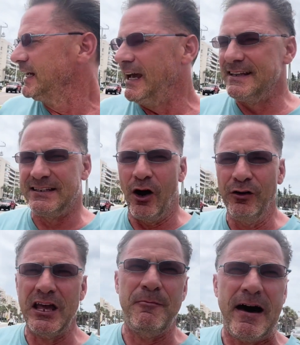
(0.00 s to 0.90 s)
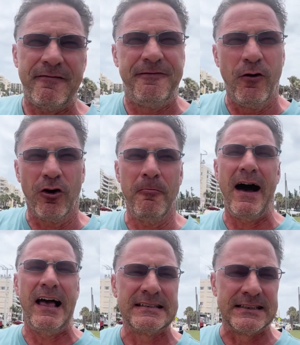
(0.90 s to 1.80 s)
It's only about 4
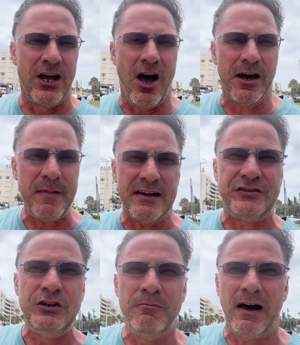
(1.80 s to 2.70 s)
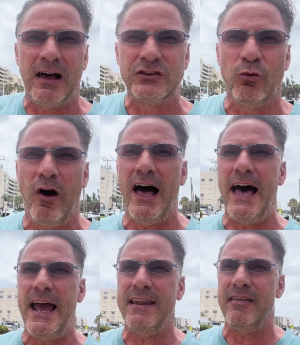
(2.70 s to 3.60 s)
miles long, about 2 miles
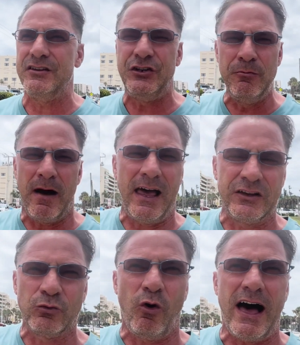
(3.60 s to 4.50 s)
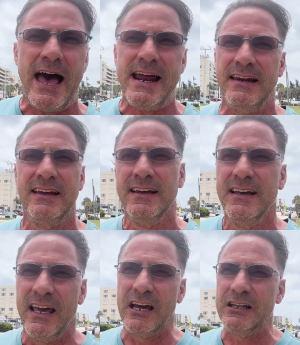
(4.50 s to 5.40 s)
wide, and the 2 miles wide
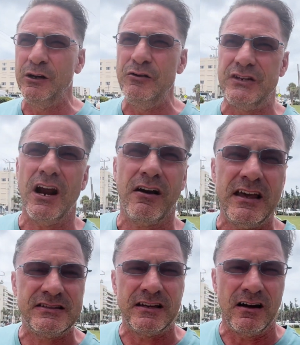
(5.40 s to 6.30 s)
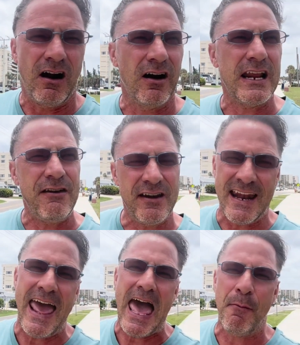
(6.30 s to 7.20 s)
includes areas that aren't even
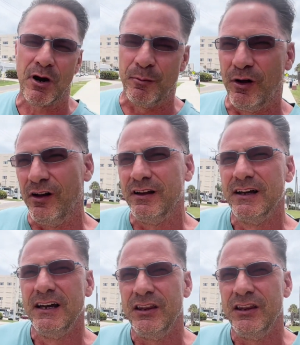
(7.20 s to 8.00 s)
inhabitable.